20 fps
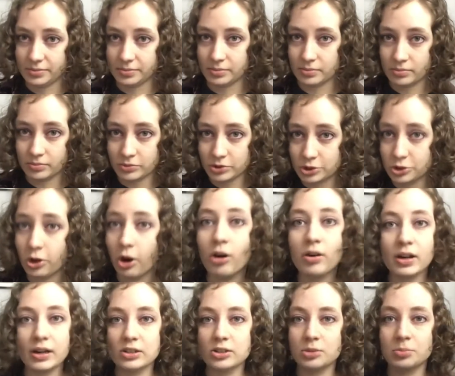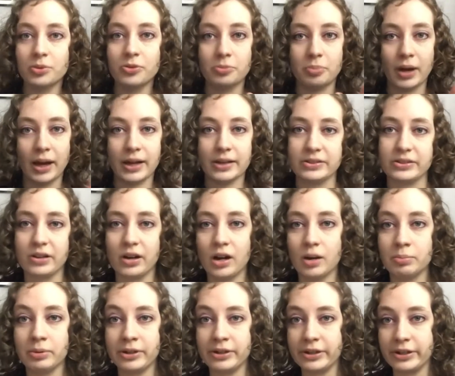starting to move past
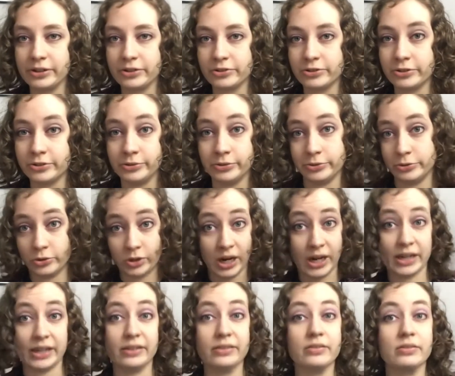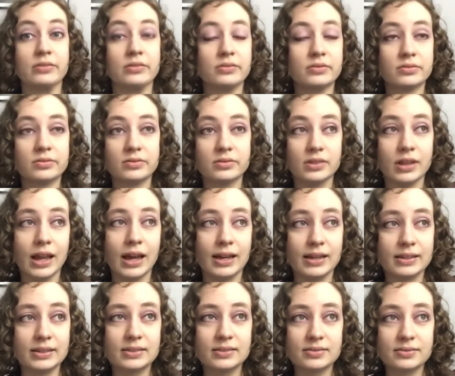goblin into dragon. Like,
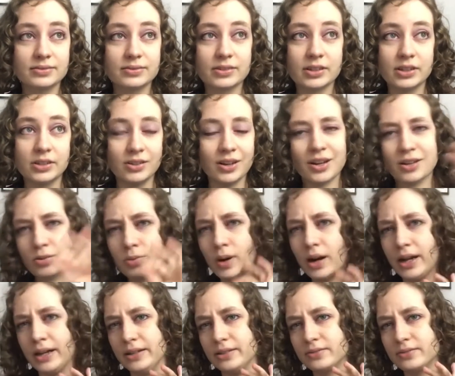not quite.